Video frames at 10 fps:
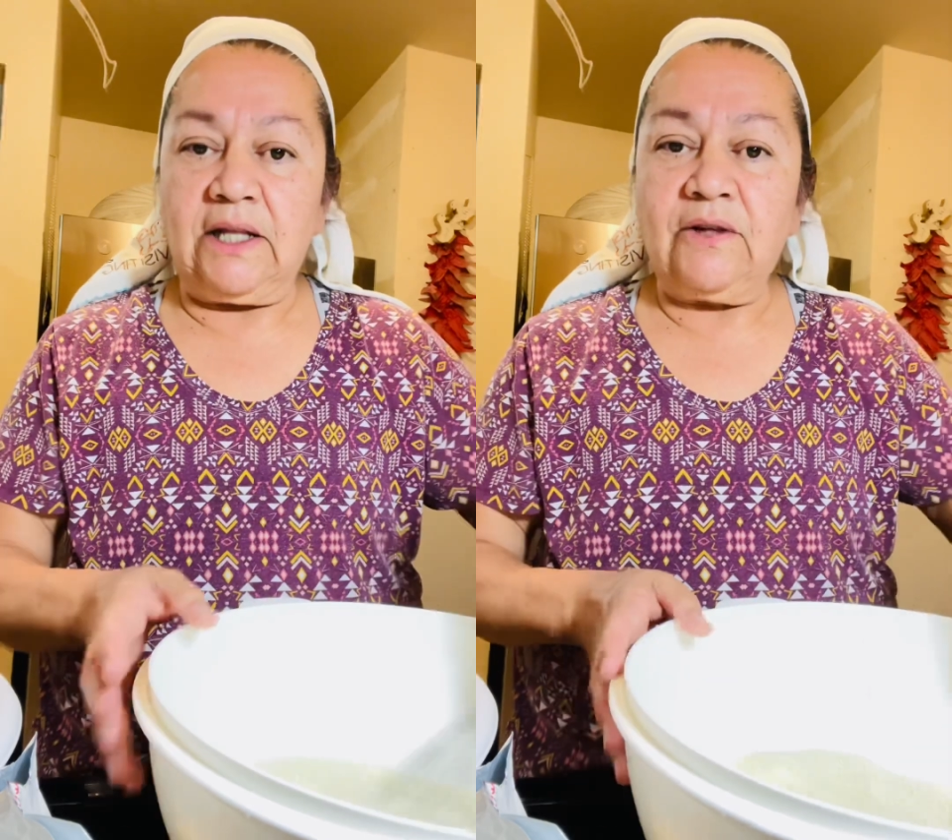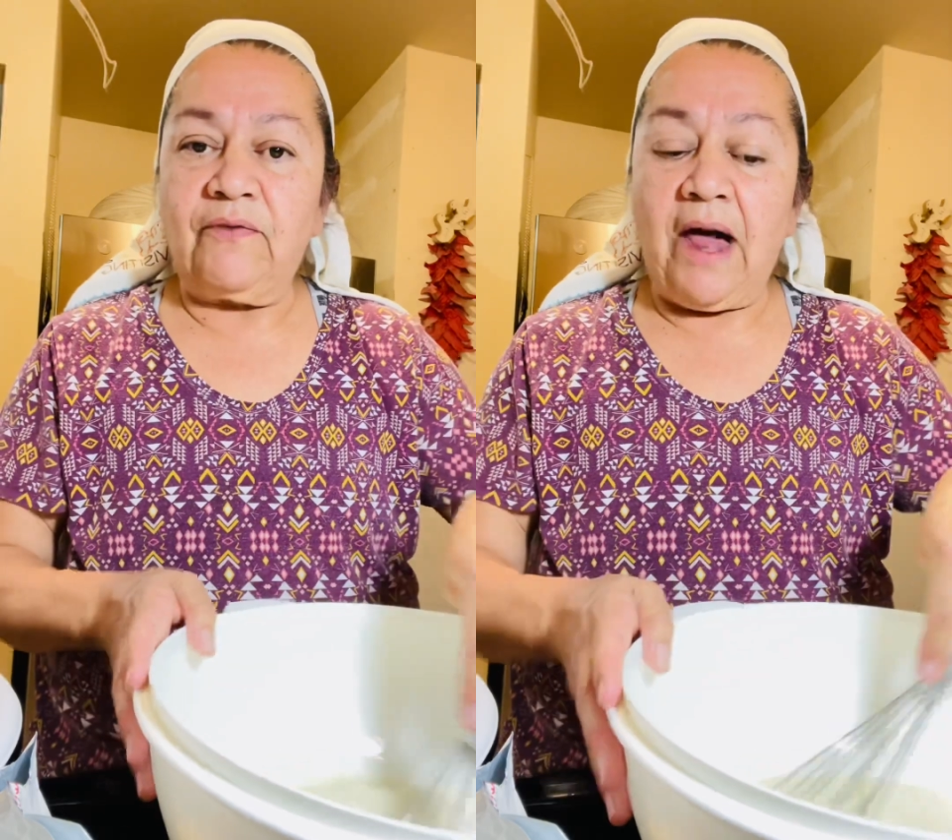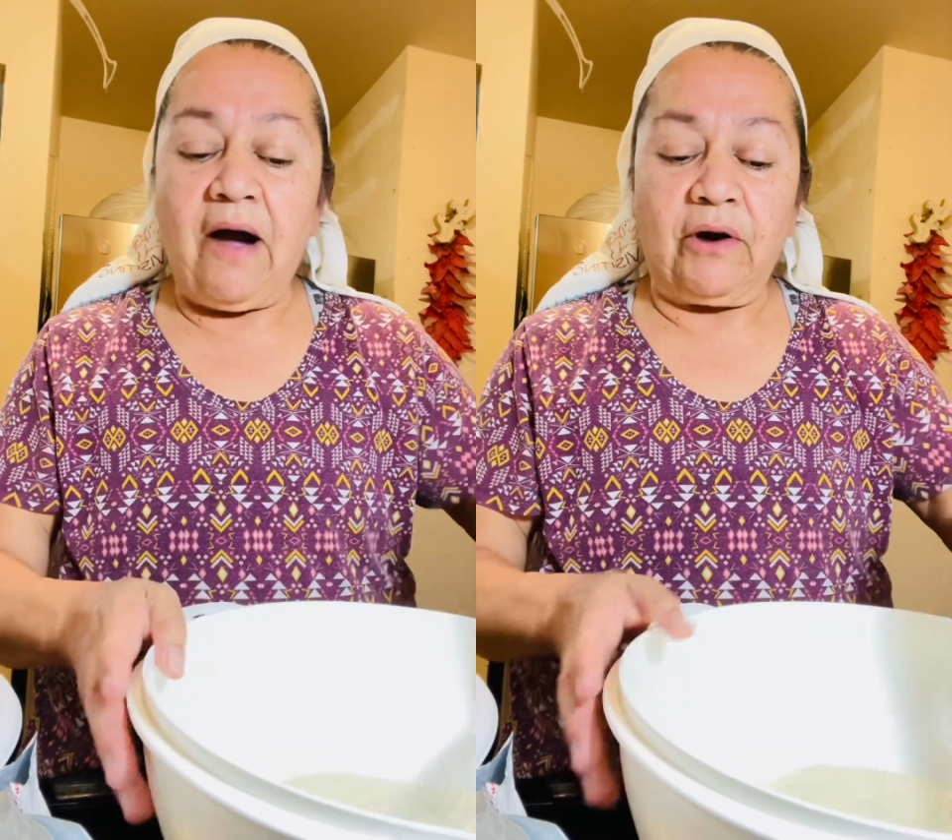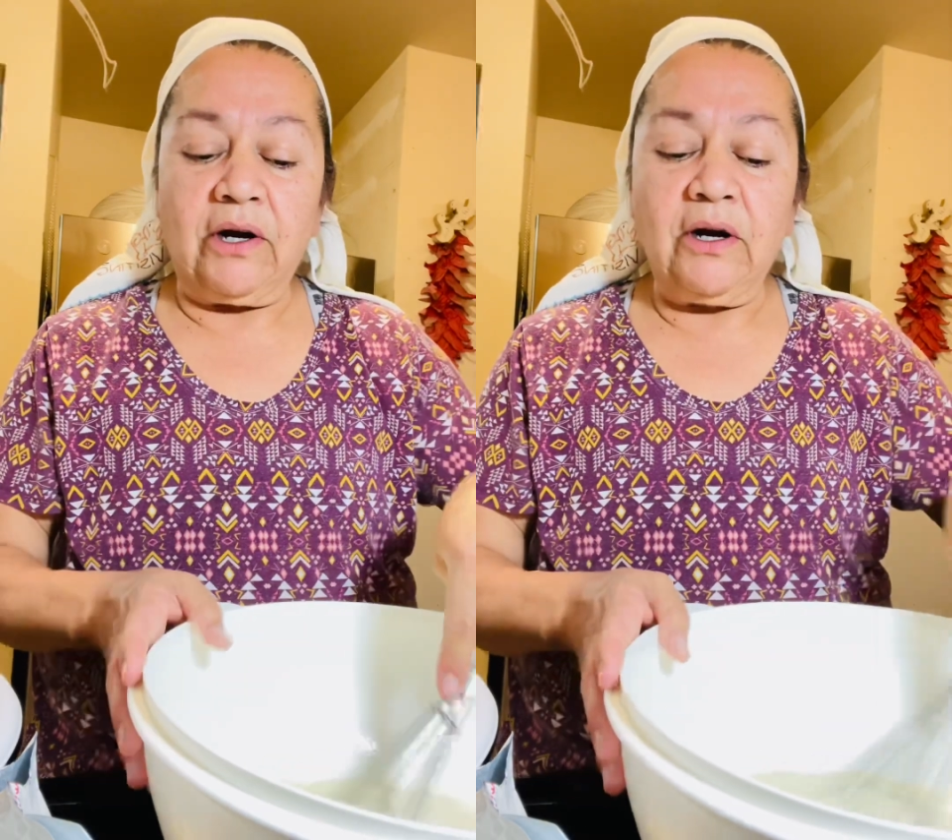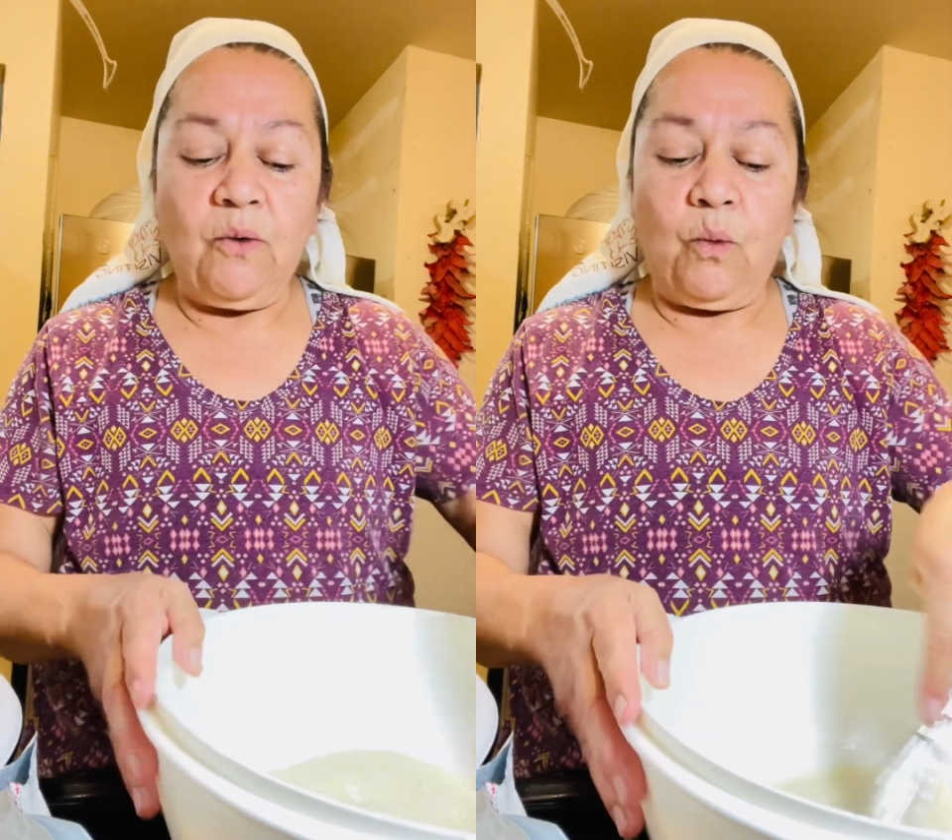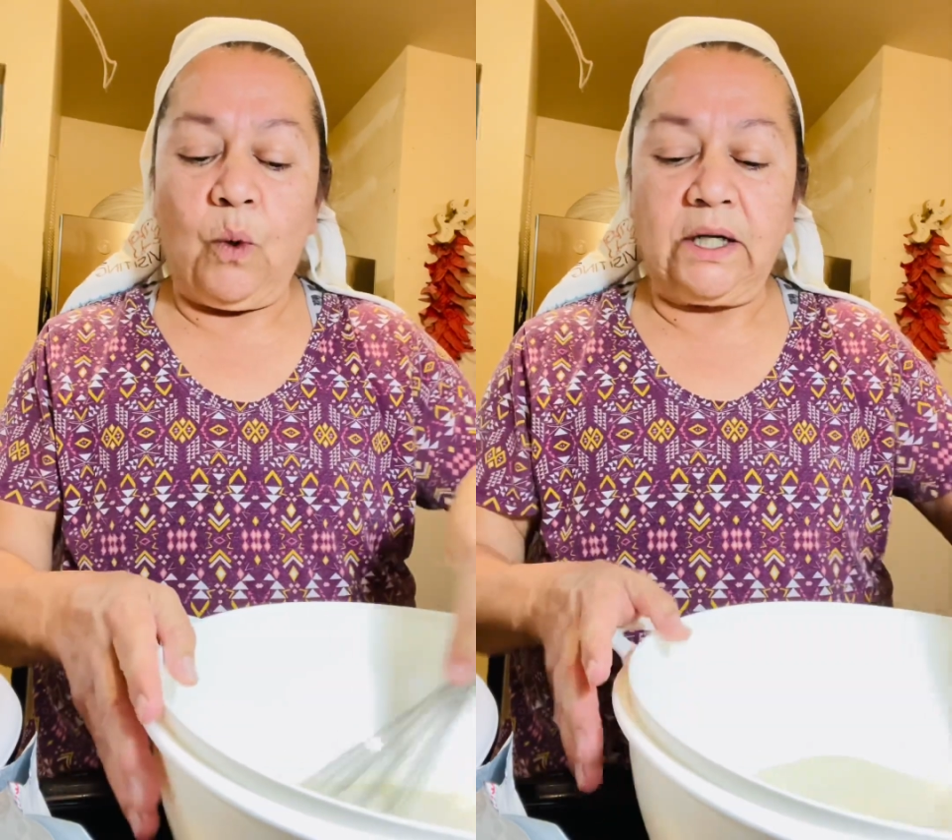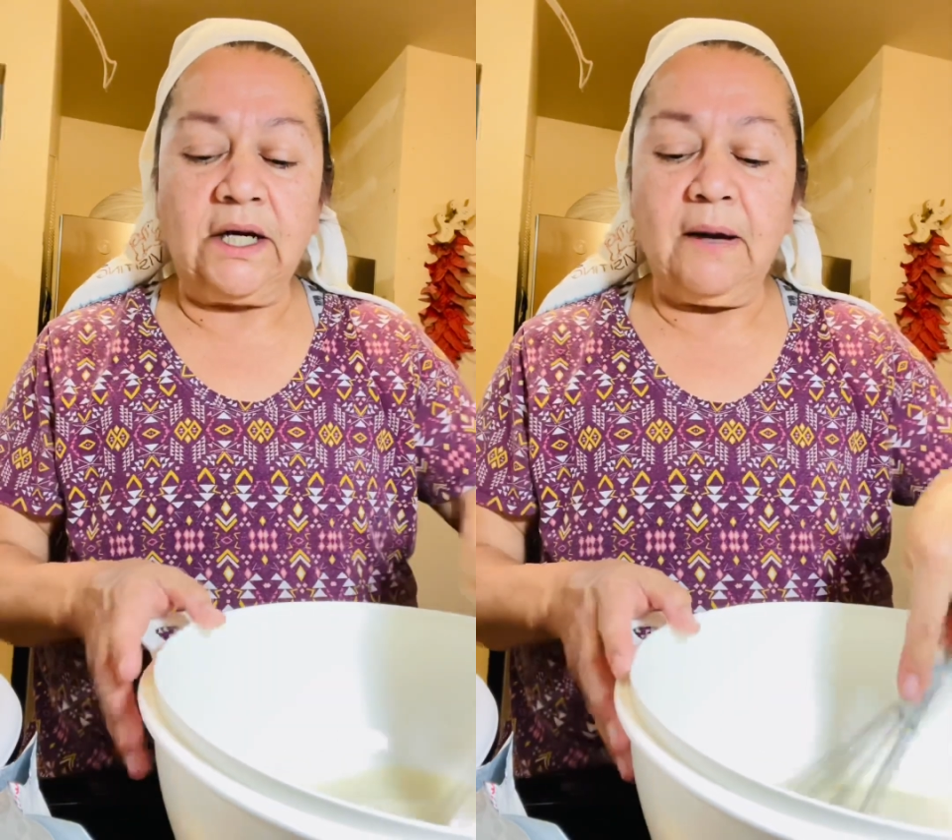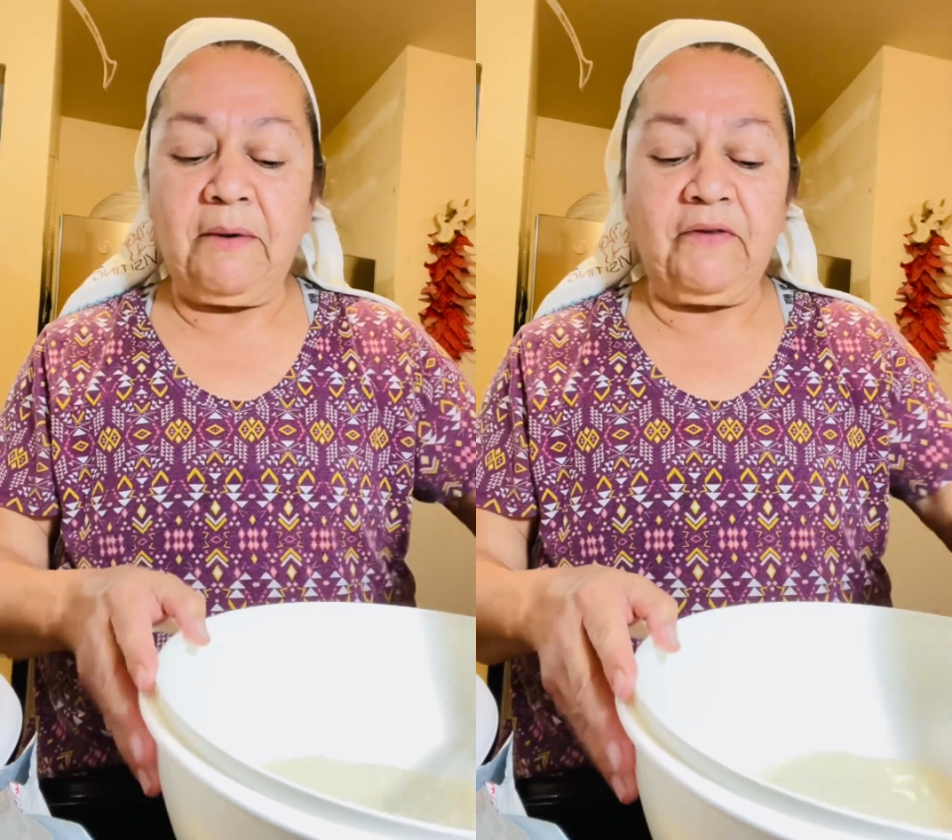flour 1
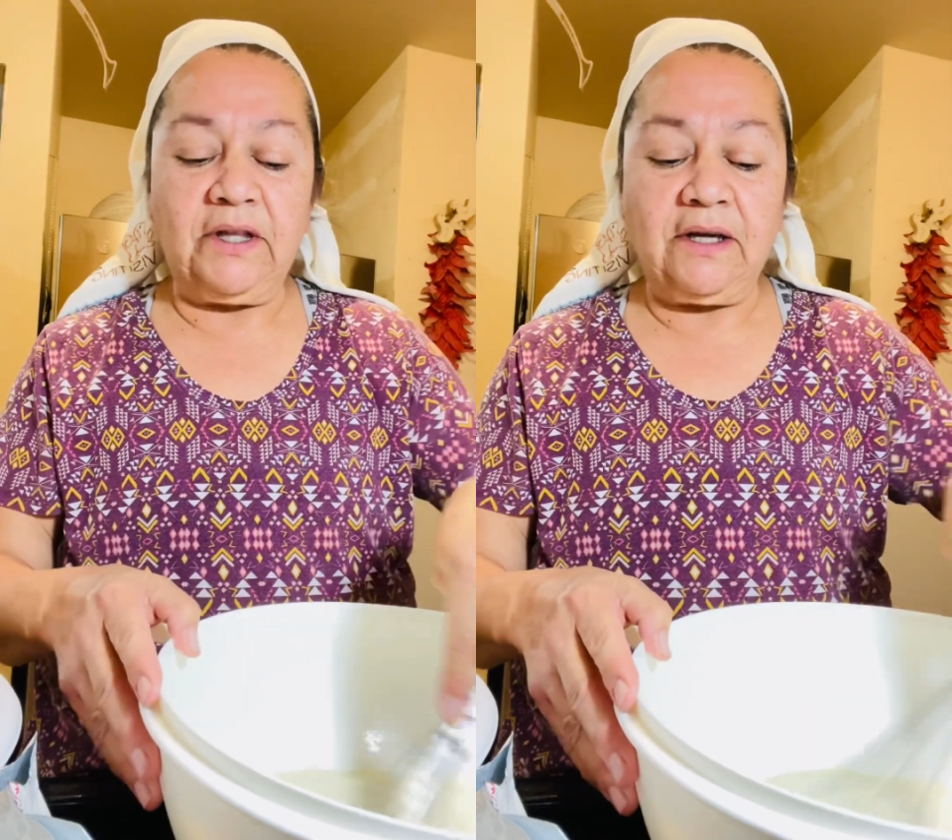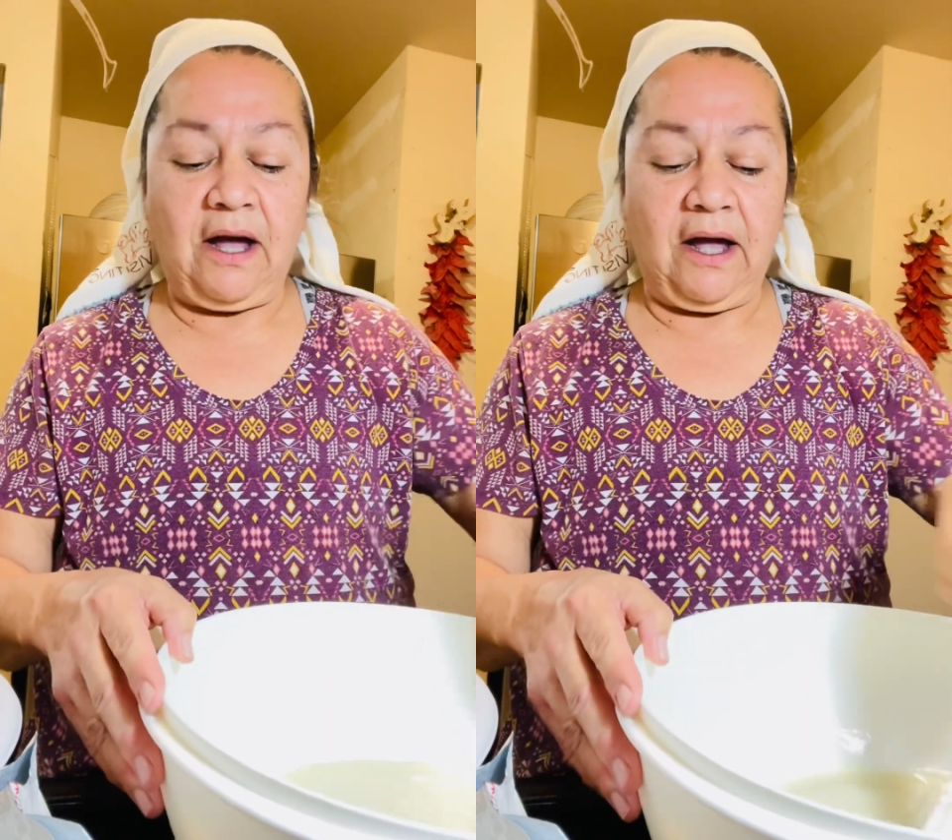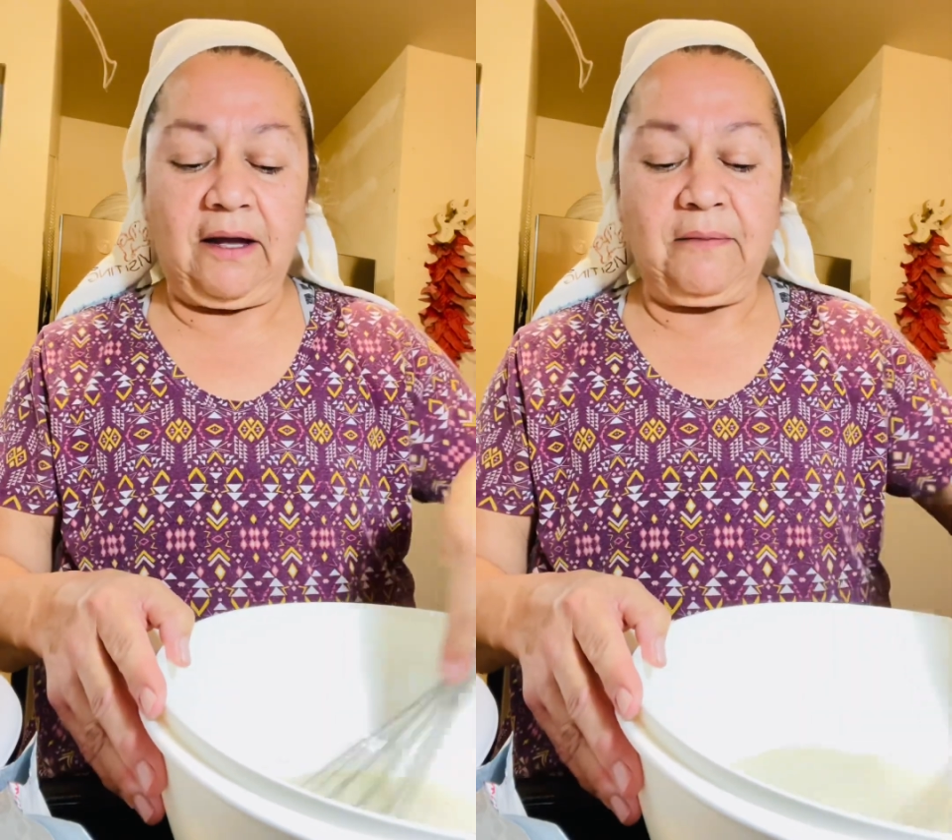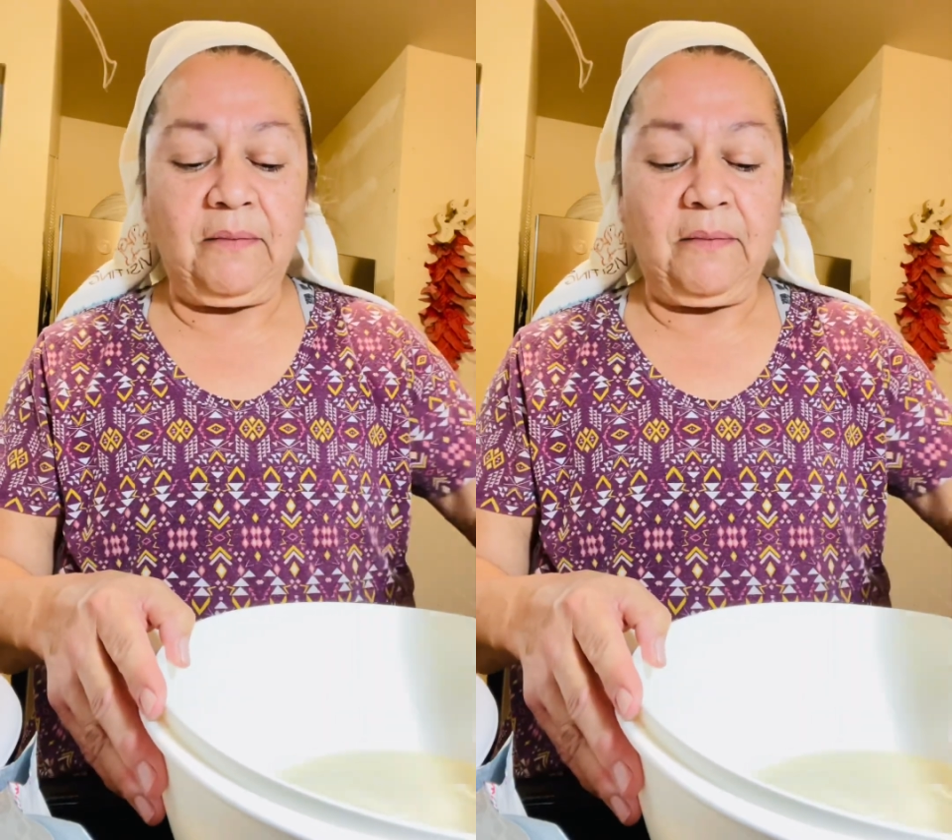cup at a time